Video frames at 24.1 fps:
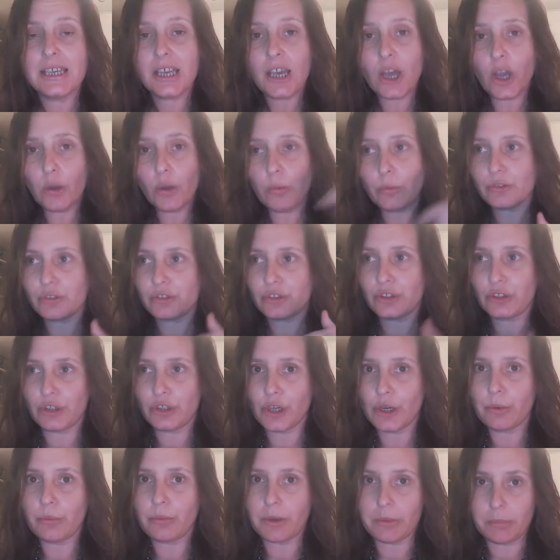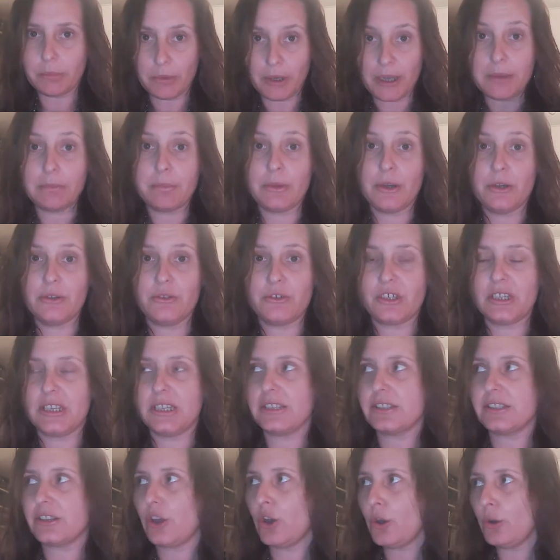I want to know where my emotion
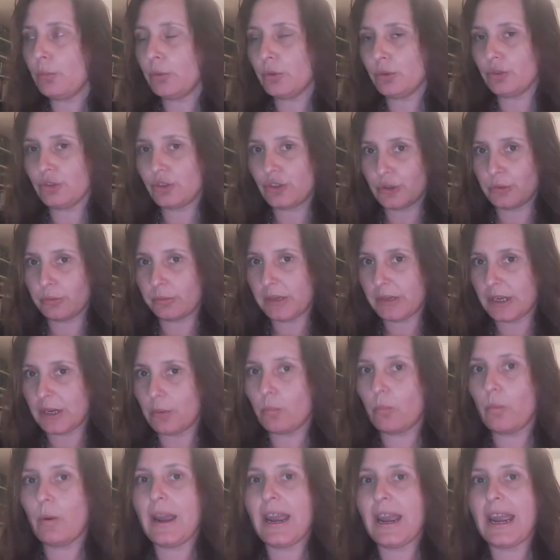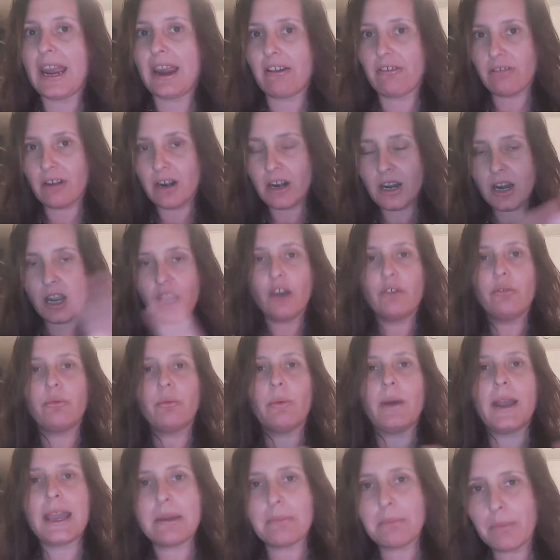is, I want to be aware of
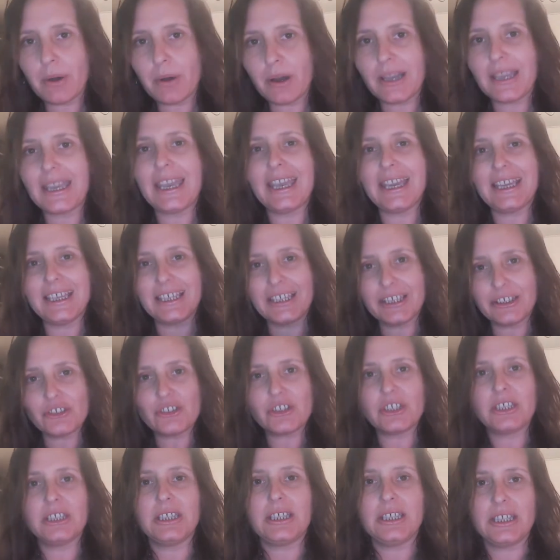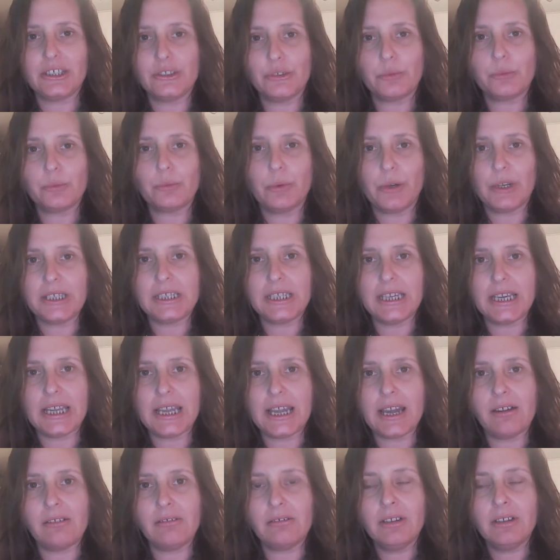where my energy is right
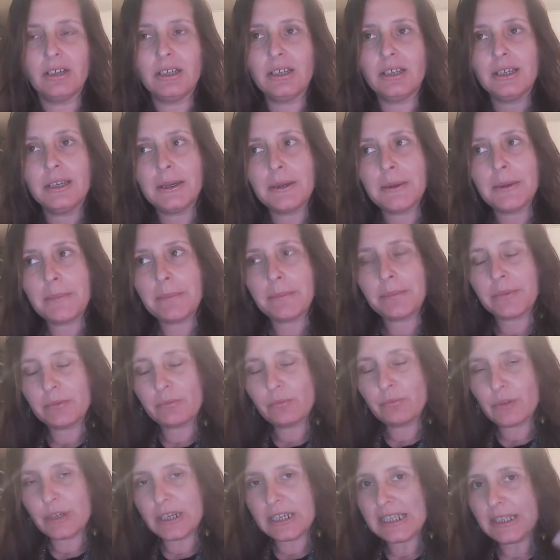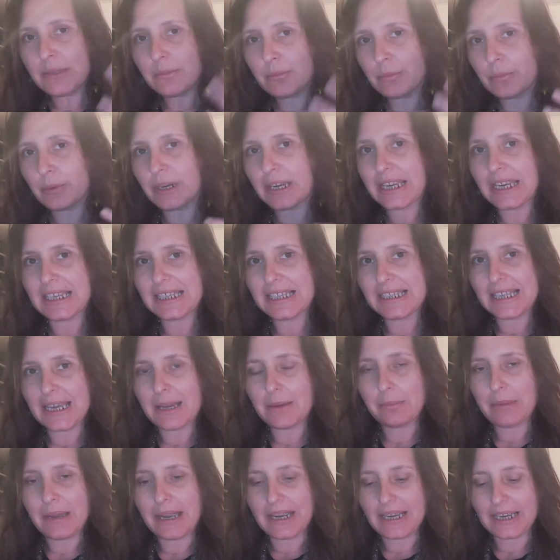now really bringing
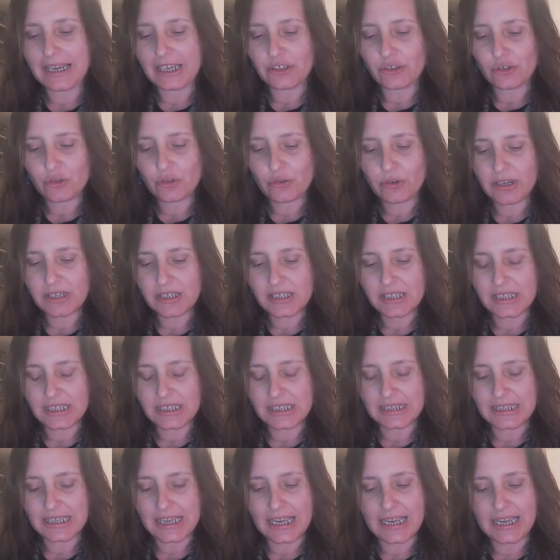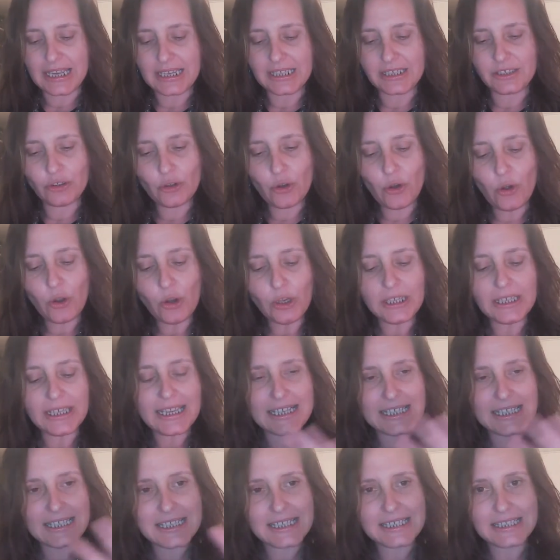that back and trusting that and not
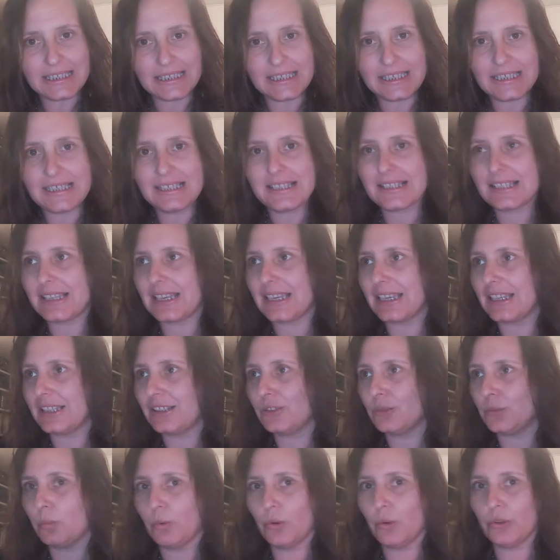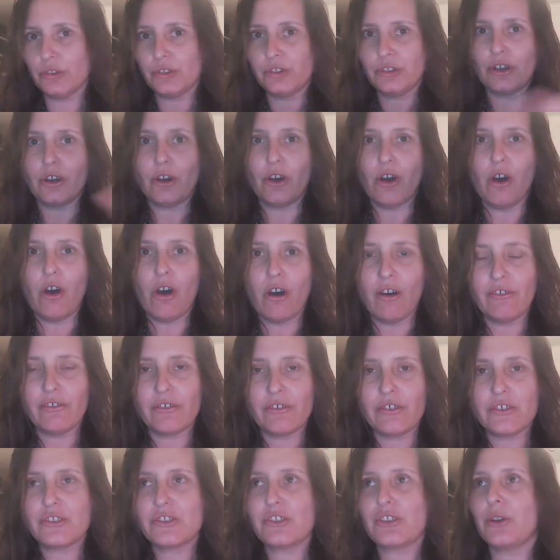letting these things wander off
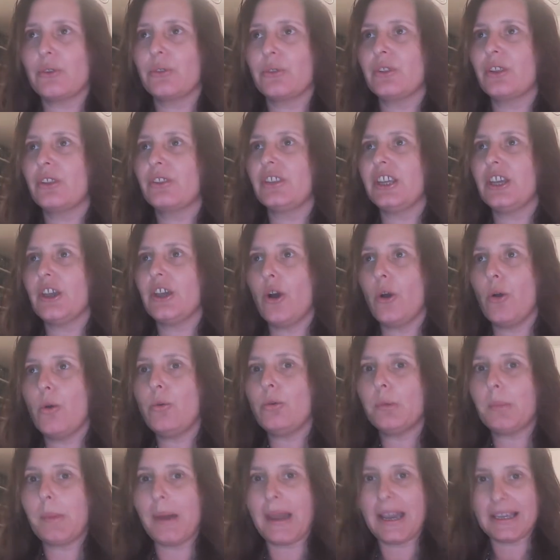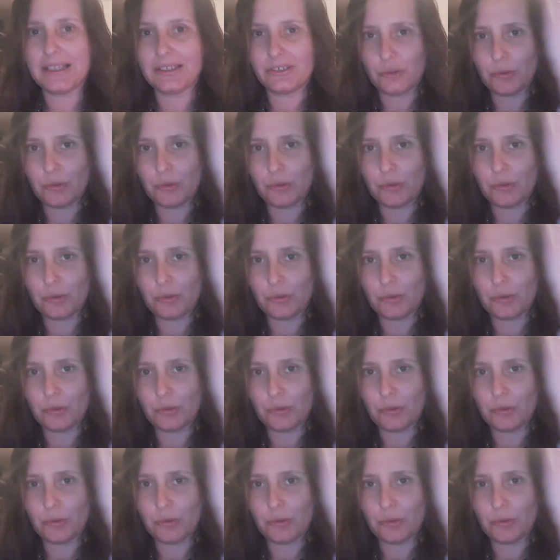so that the old patterns